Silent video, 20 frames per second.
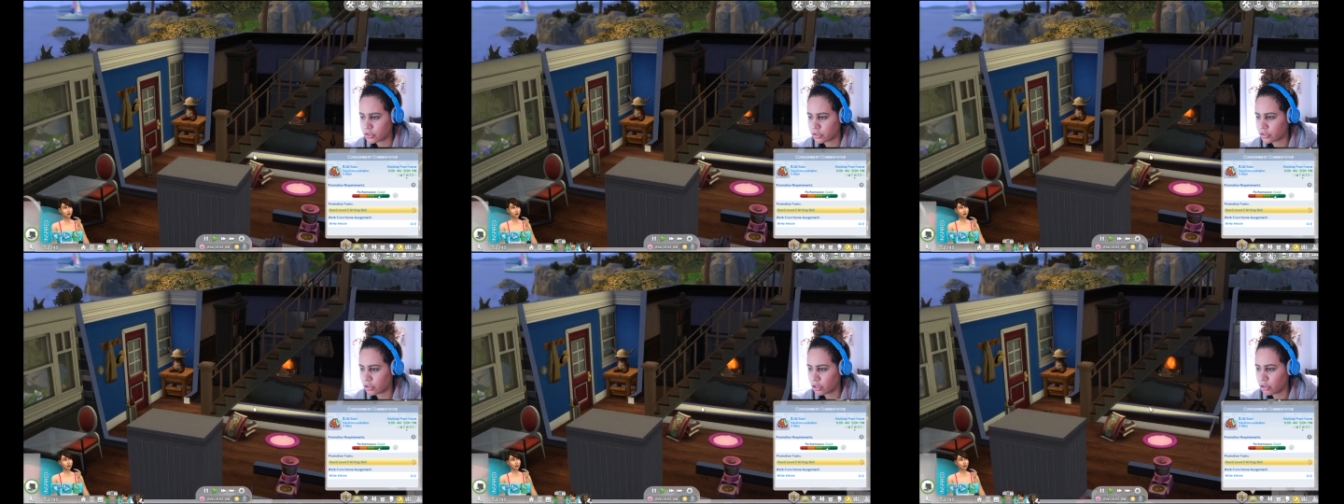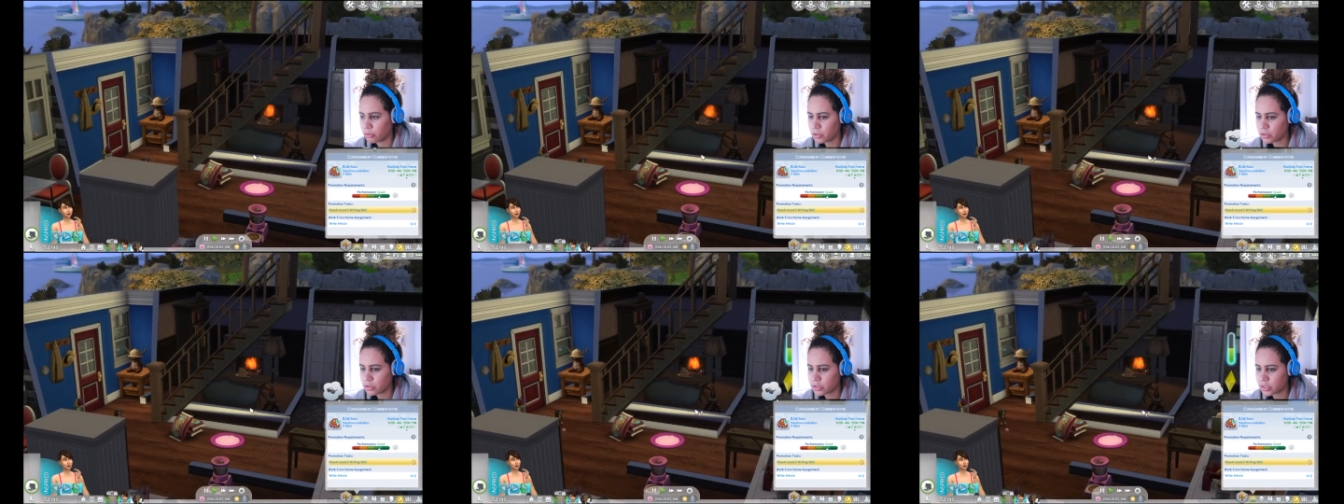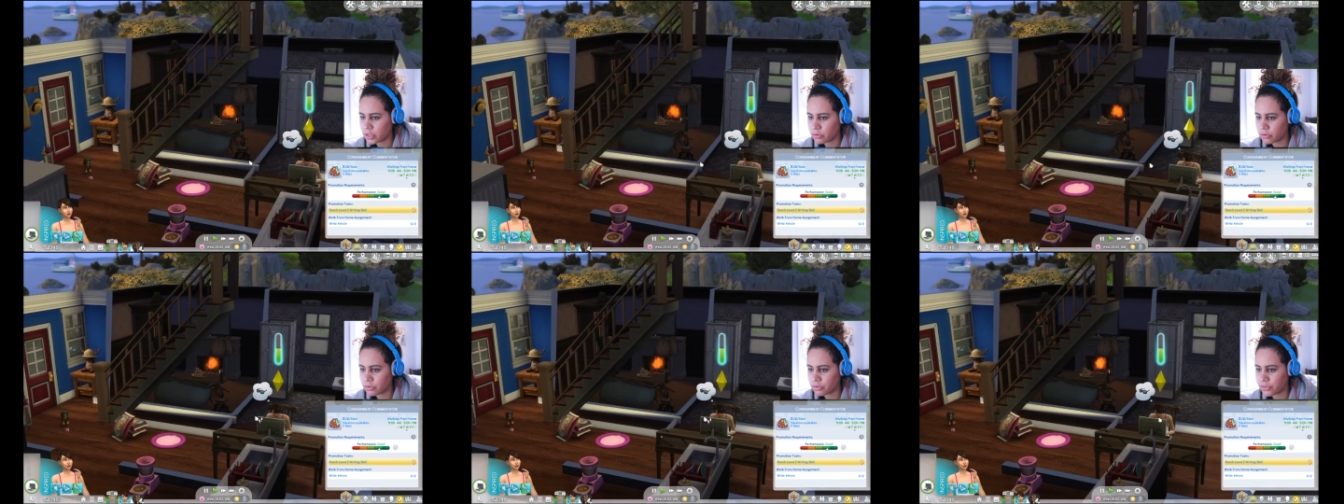She's almost
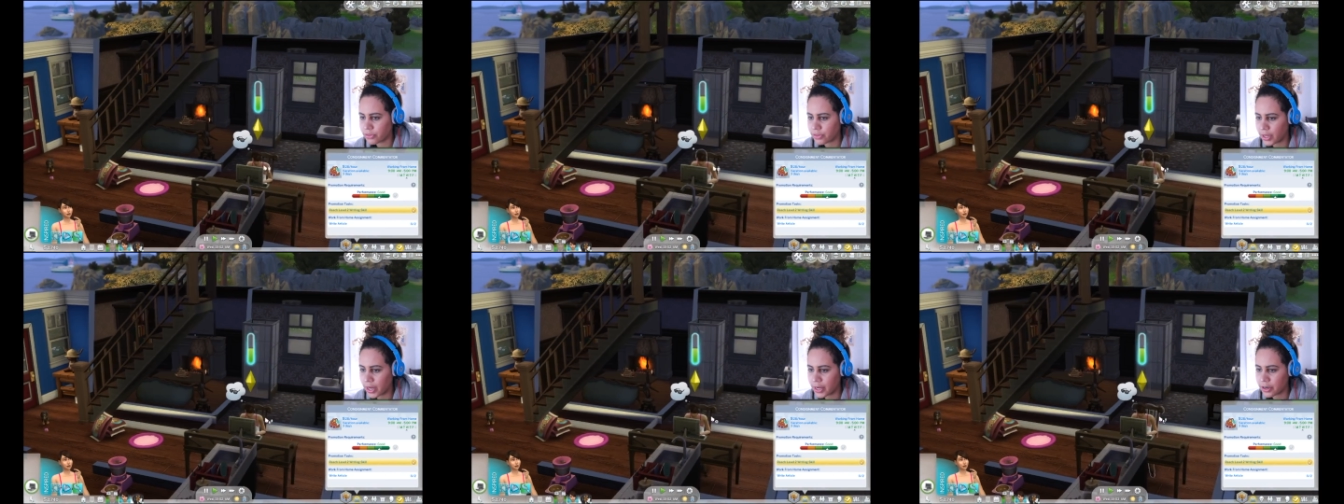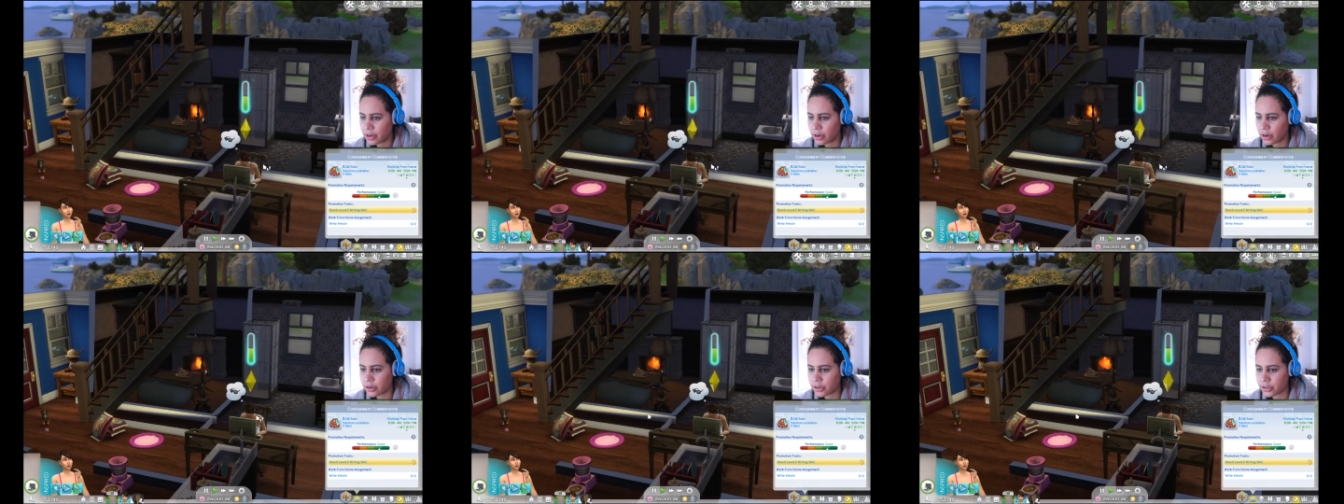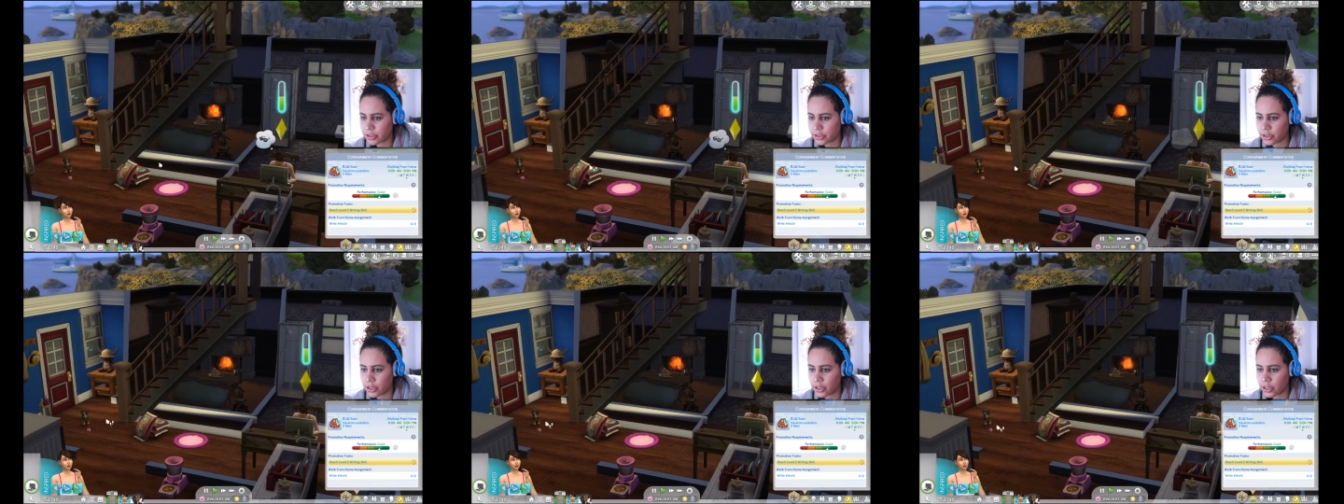done with that article,